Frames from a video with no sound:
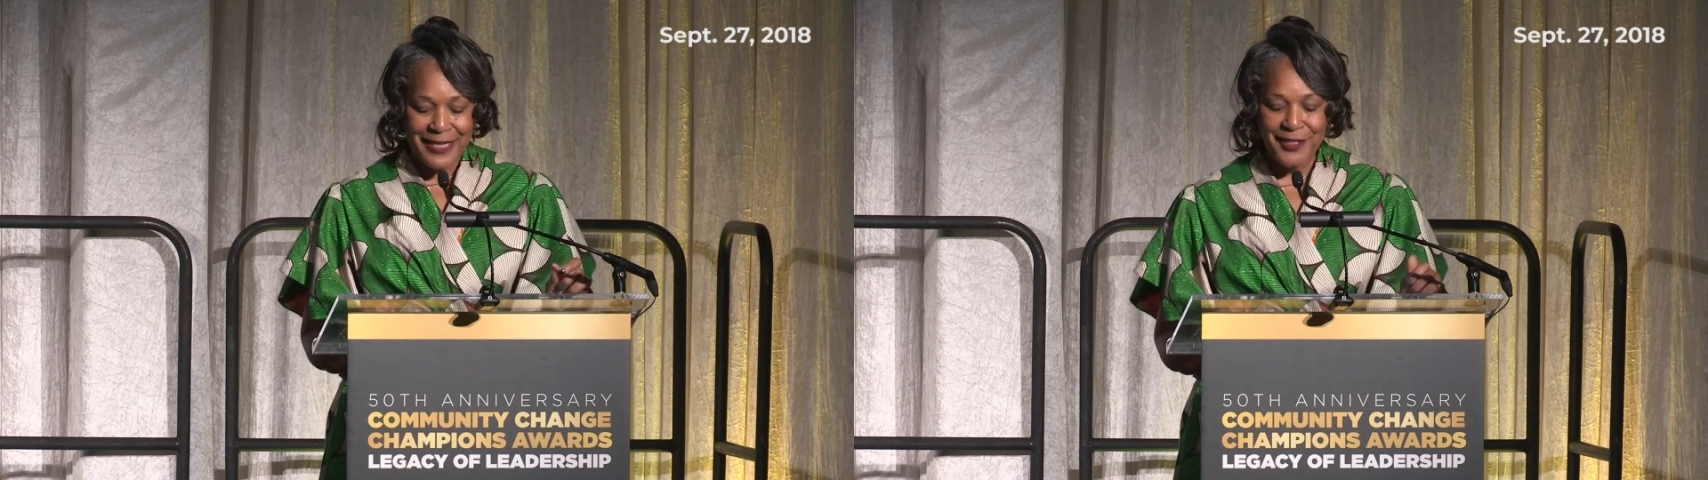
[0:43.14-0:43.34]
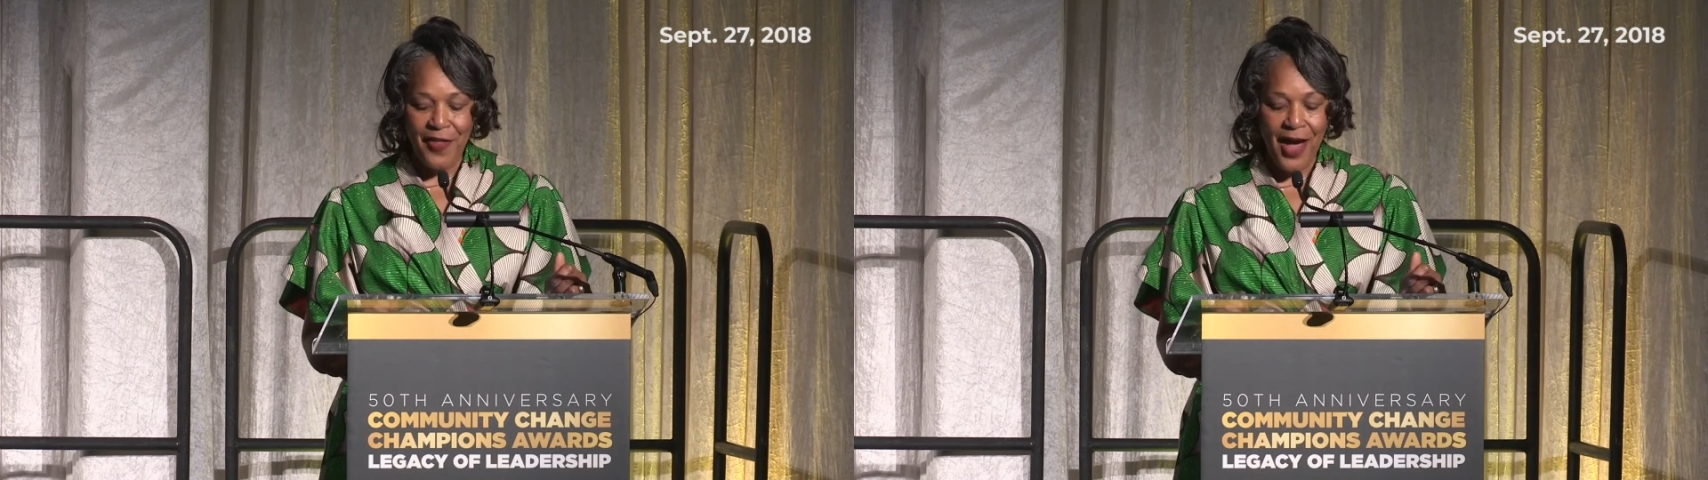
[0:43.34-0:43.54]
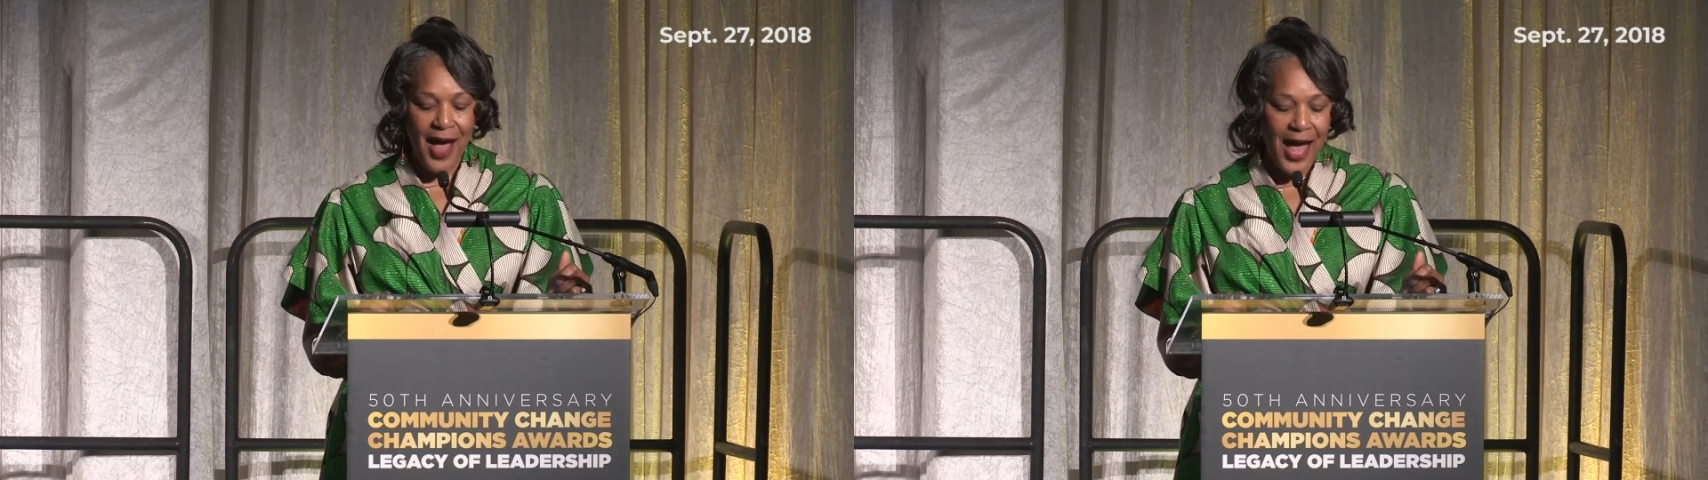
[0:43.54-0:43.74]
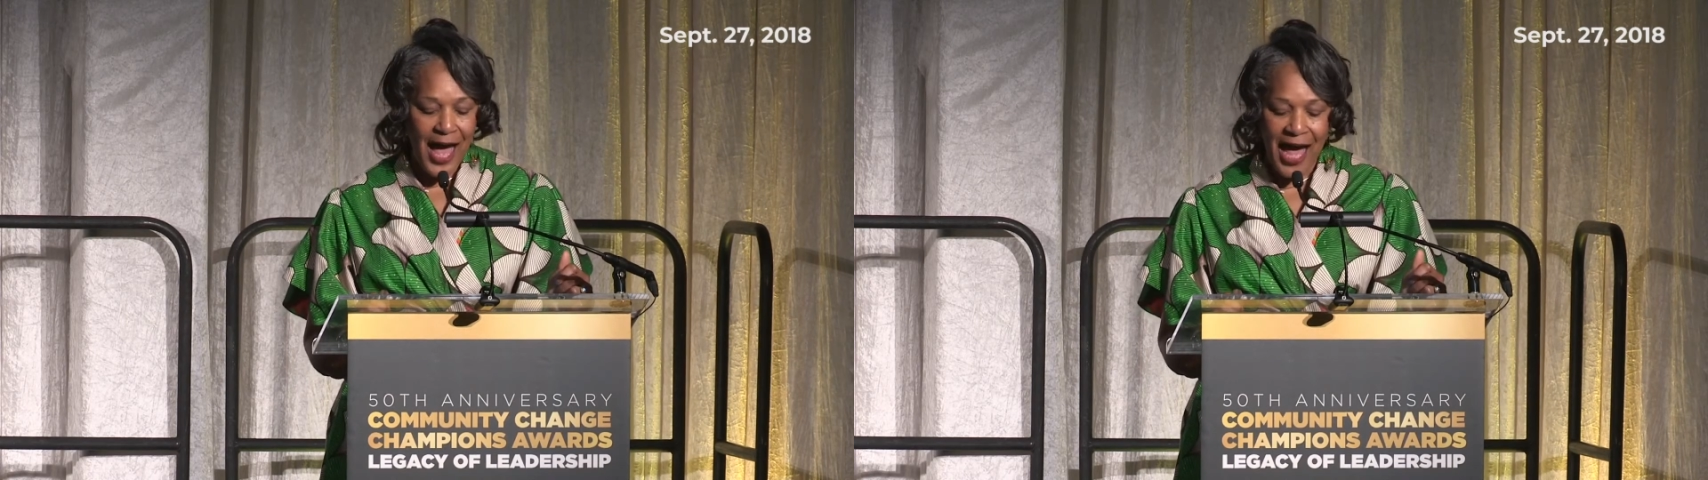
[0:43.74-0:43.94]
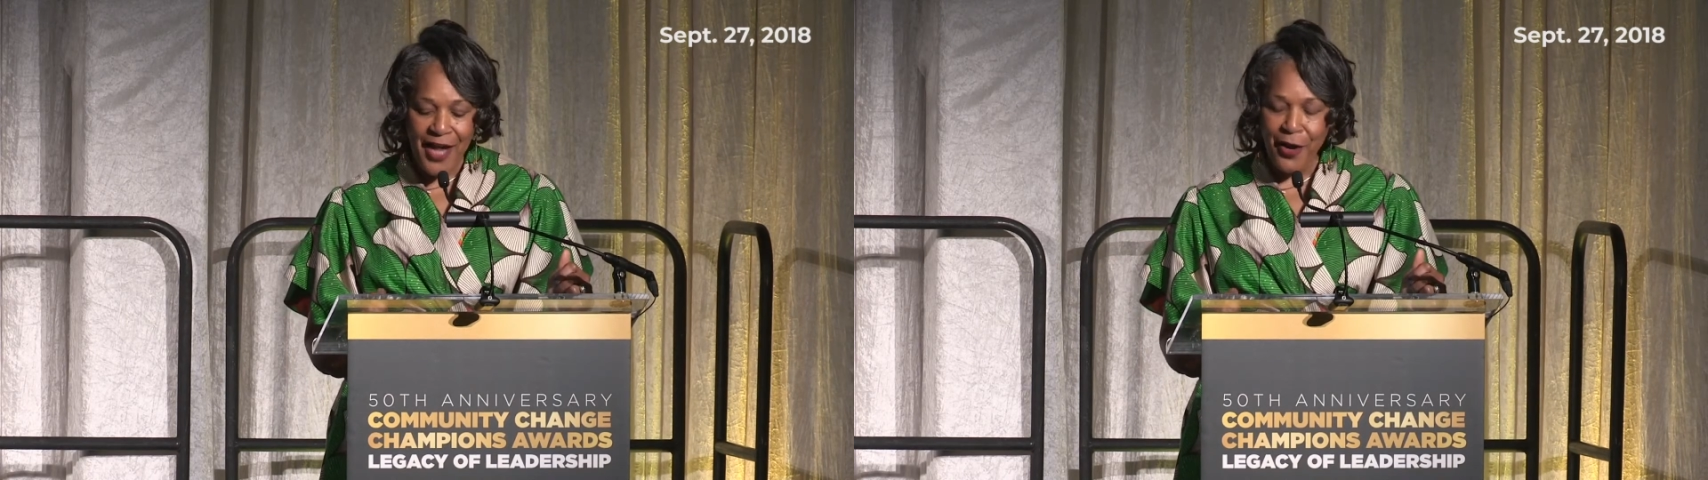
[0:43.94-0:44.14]
to the
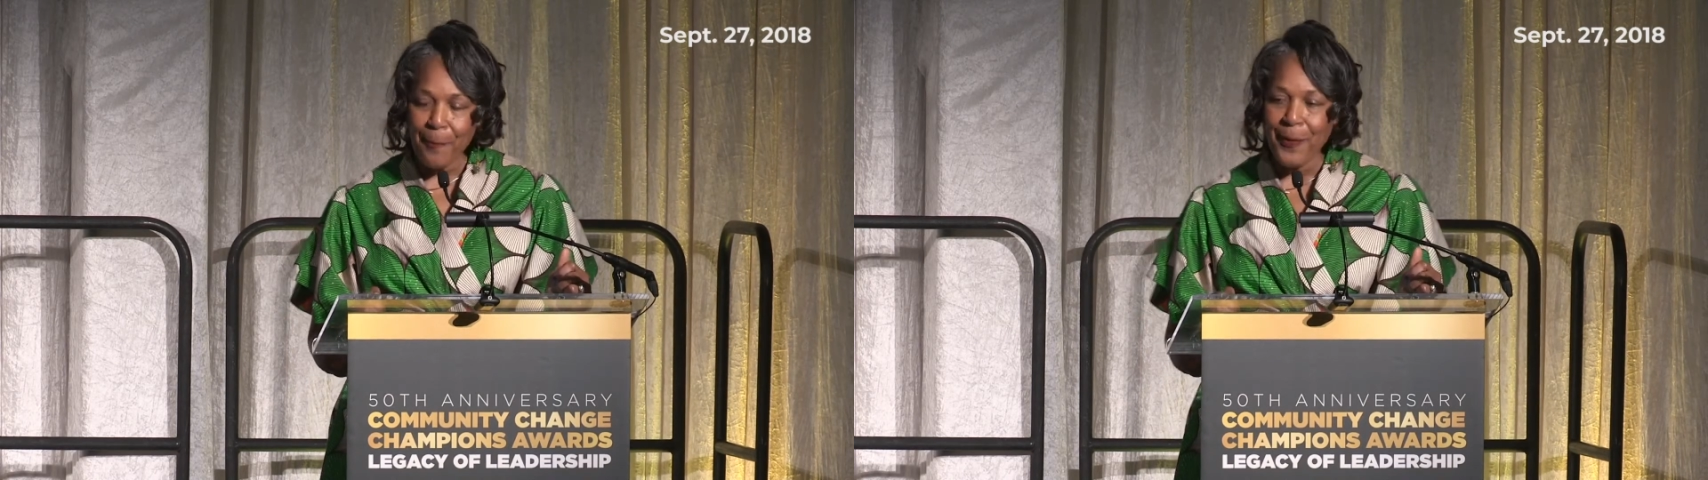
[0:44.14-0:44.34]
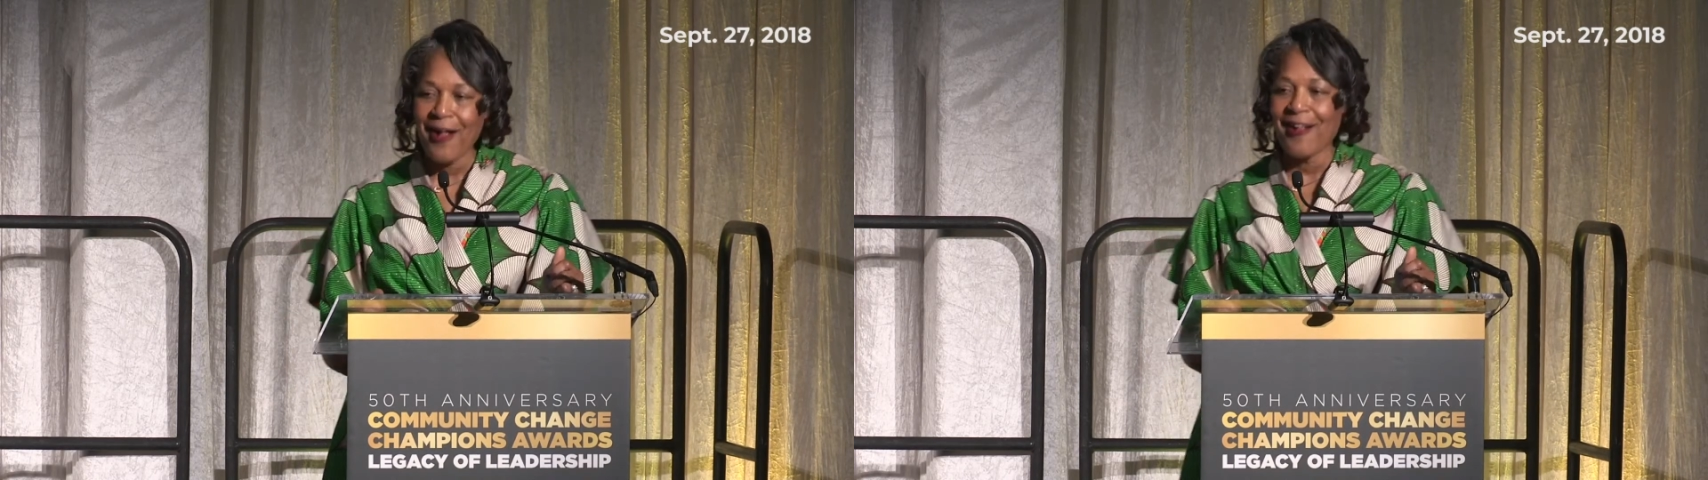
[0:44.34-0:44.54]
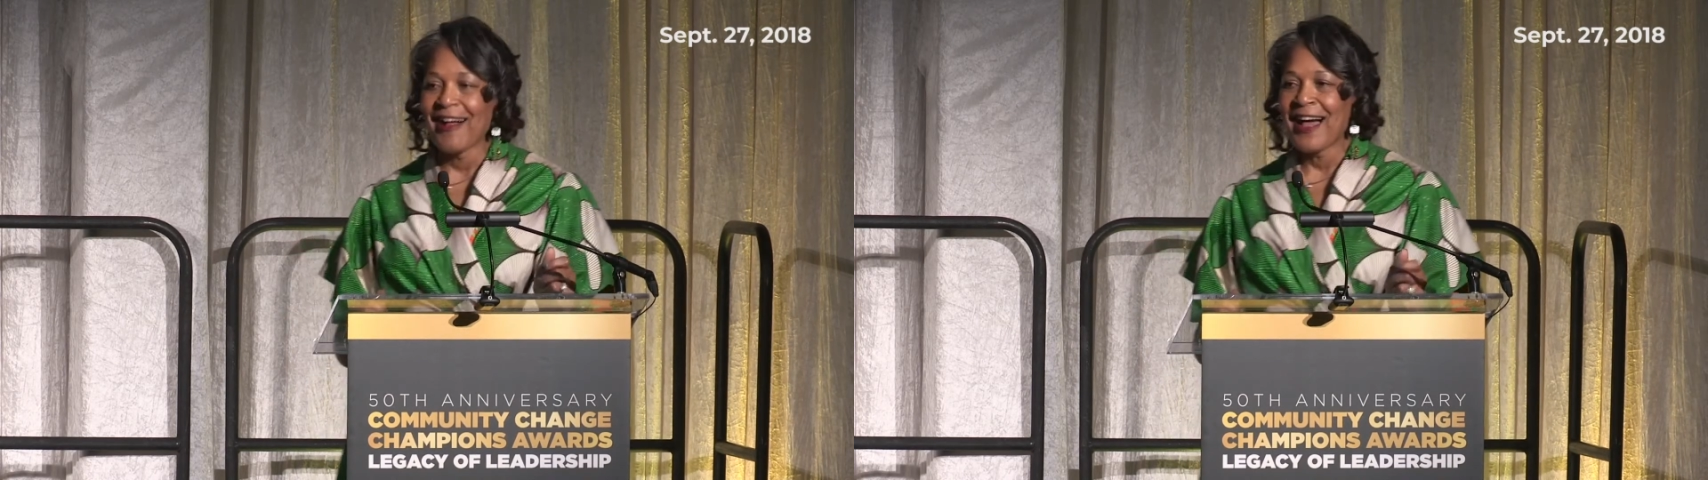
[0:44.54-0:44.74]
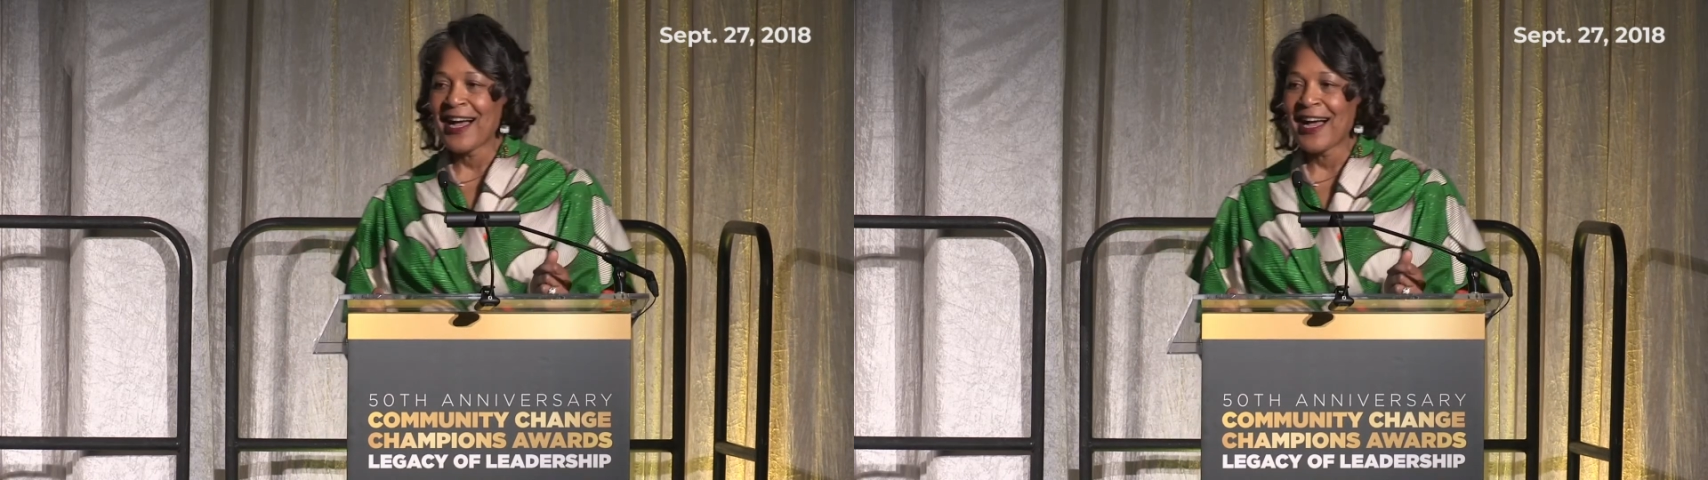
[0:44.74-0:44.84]
Honorable